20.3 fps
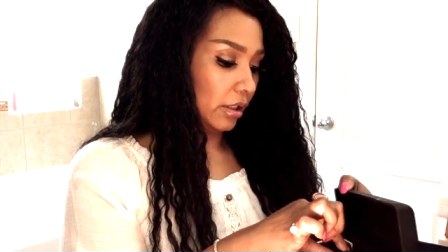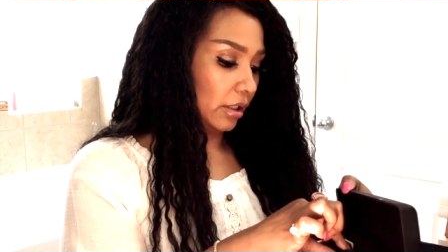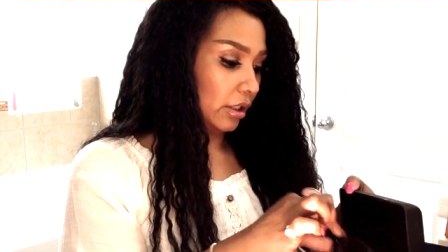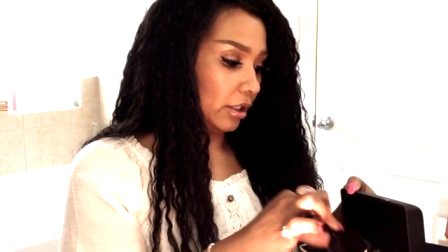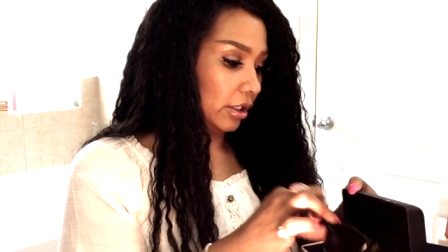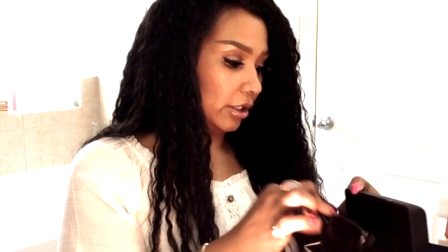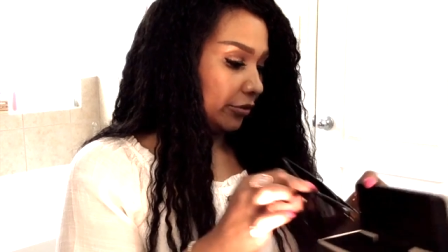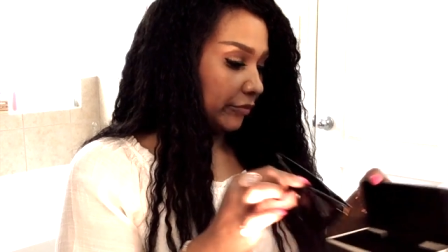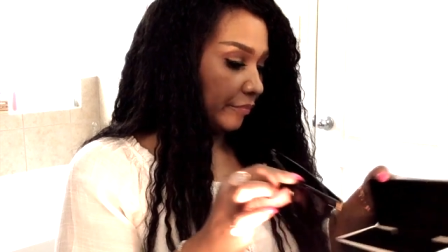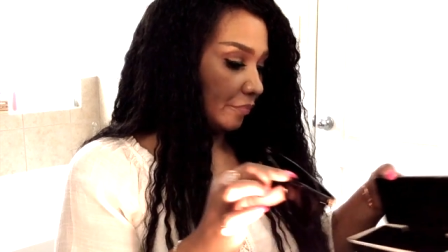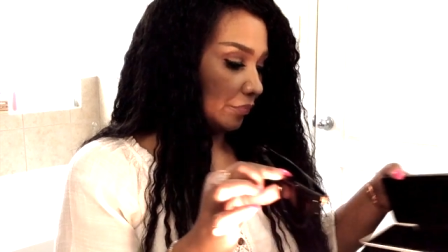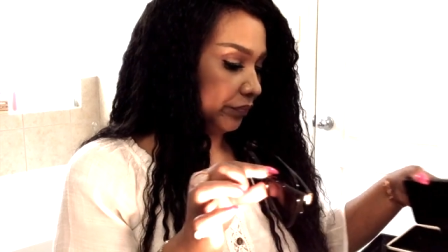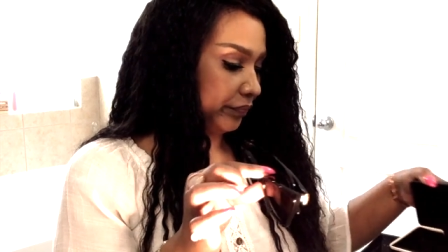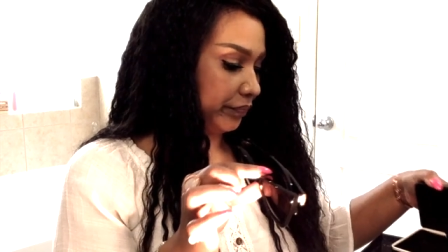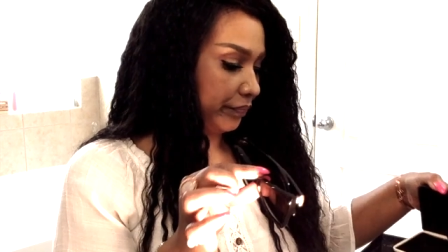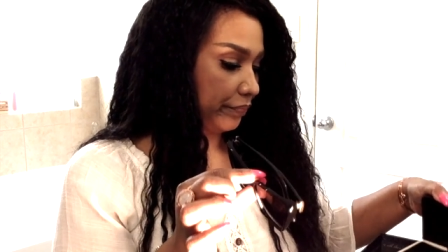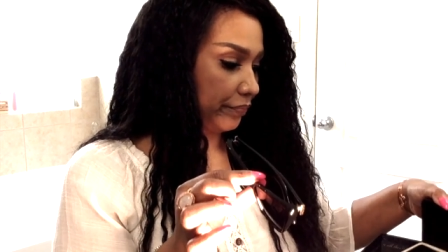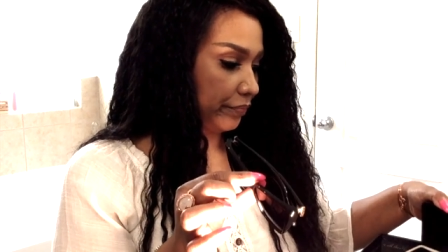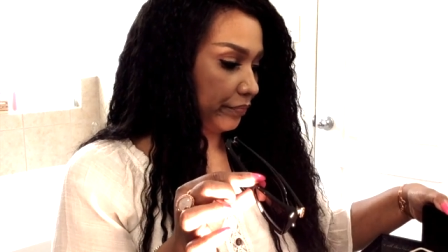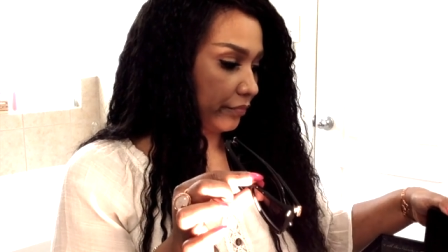um,
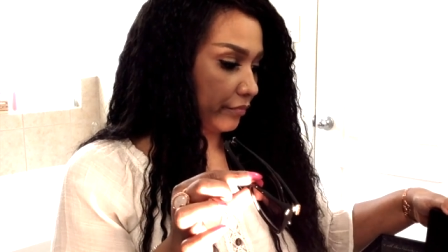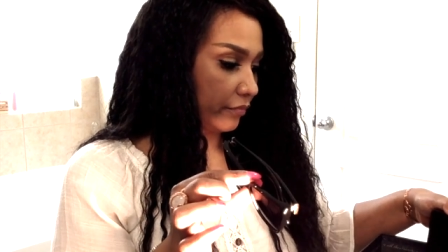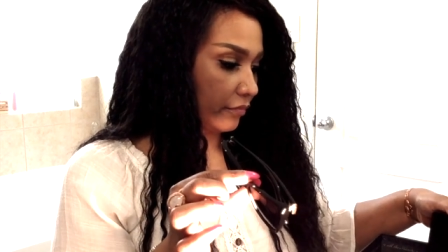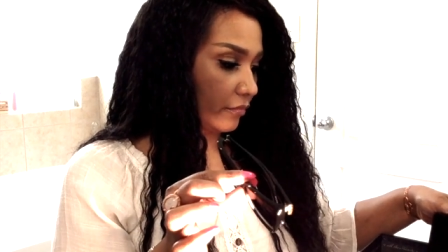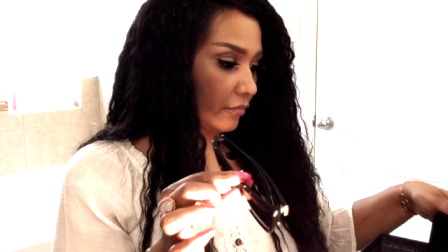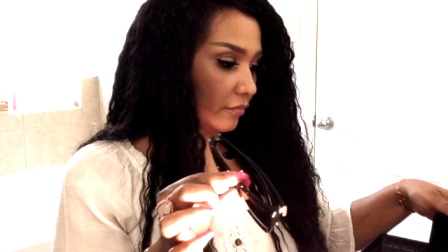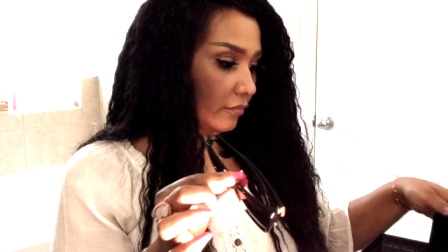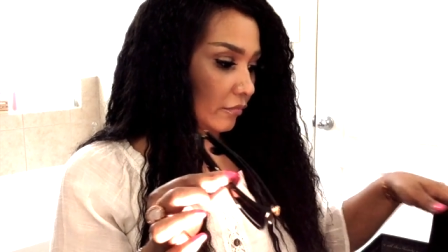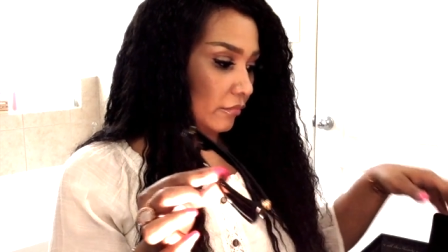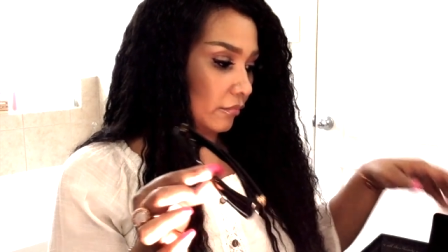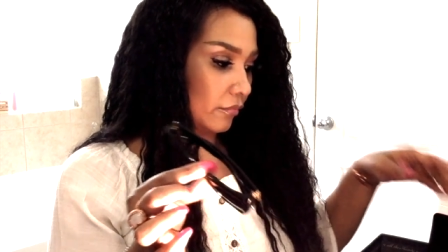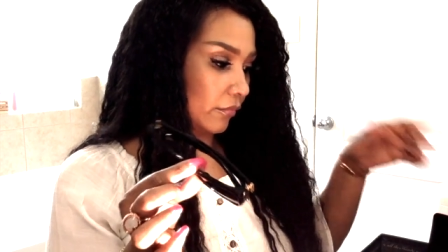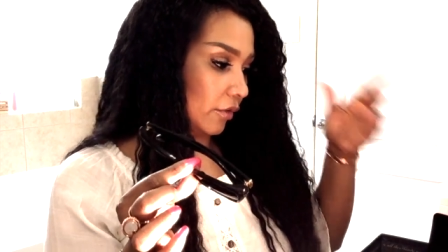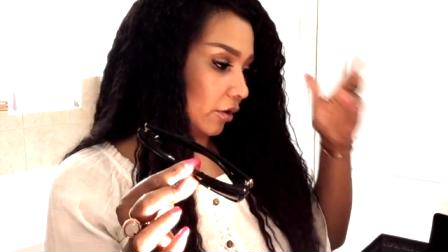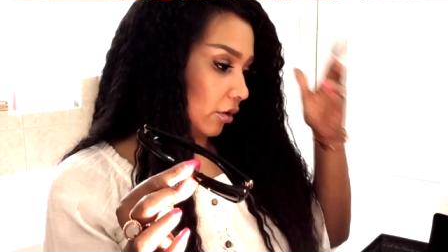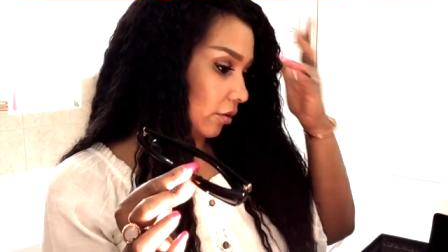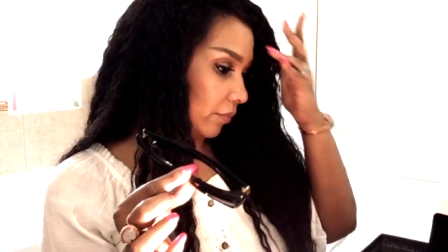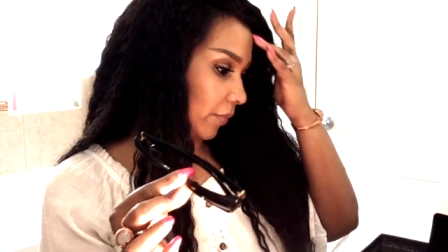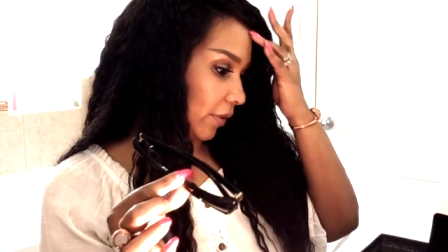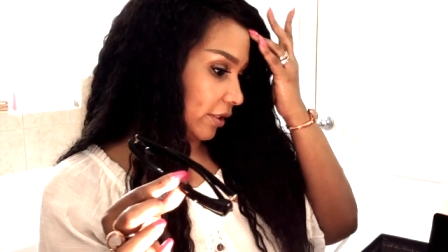
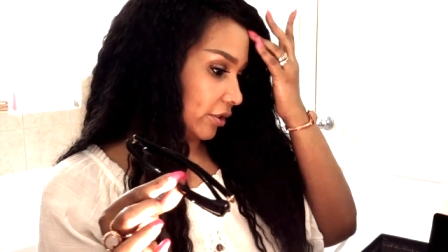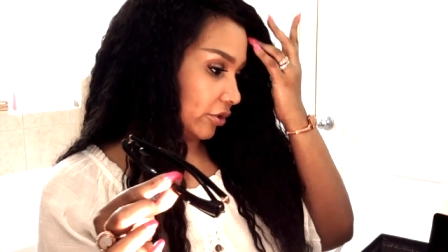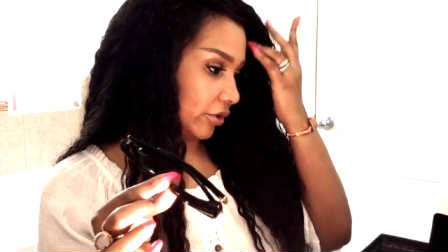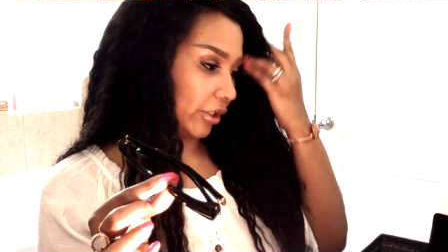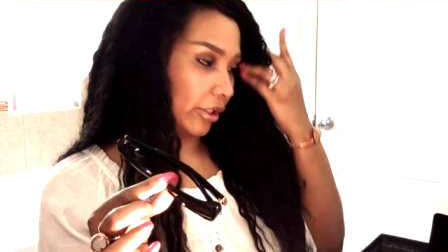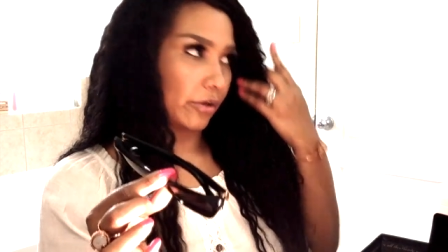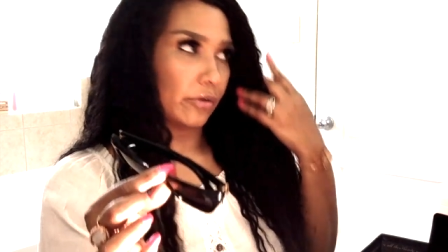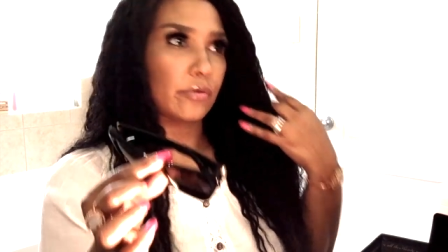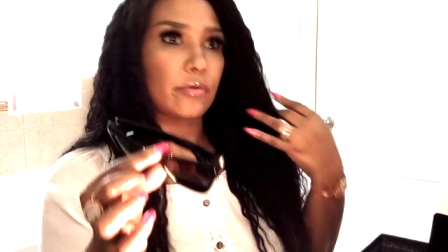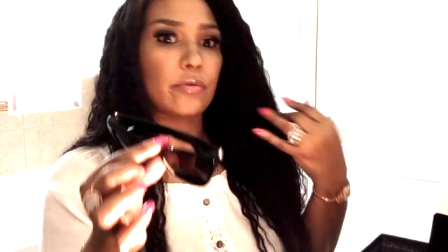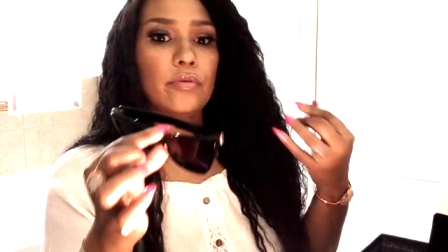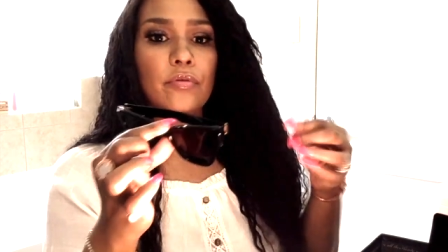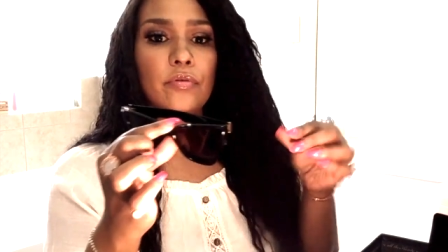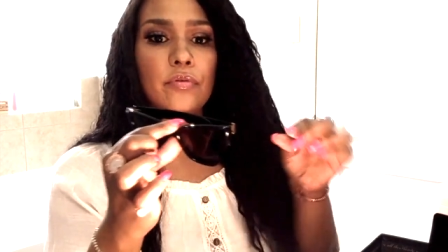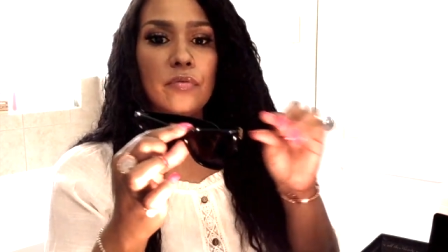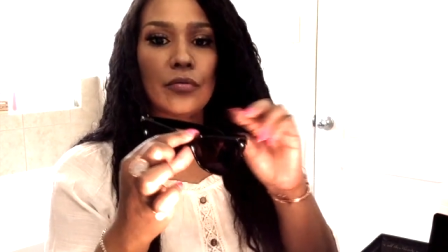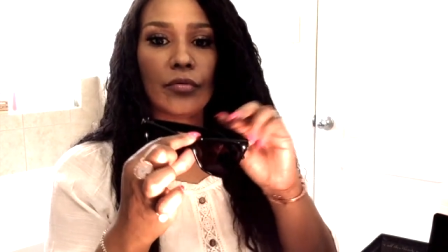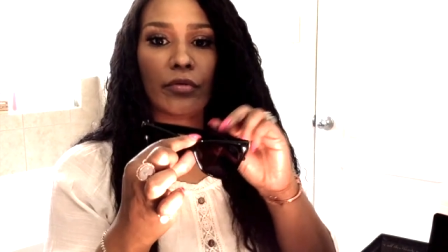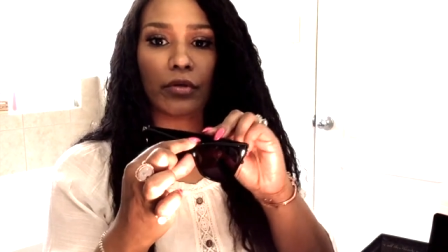on my channels.